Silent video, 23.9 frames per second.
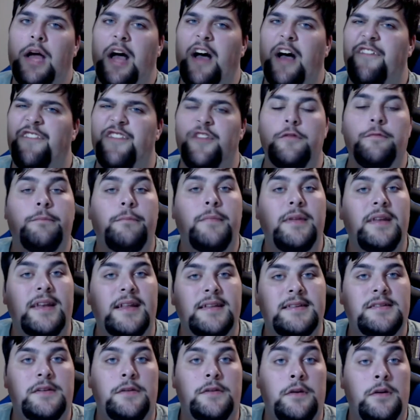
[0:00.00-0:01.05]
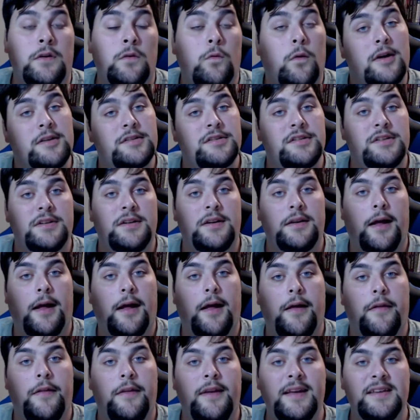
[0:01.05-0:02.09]
a few minutes, so you can watch it
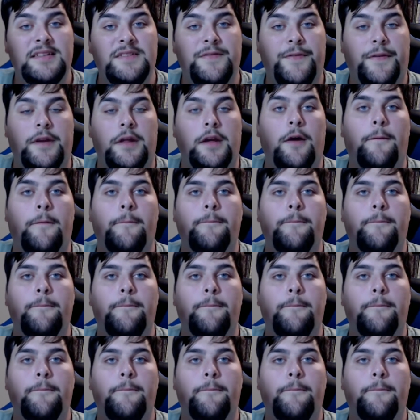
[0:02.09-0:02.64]
the next video.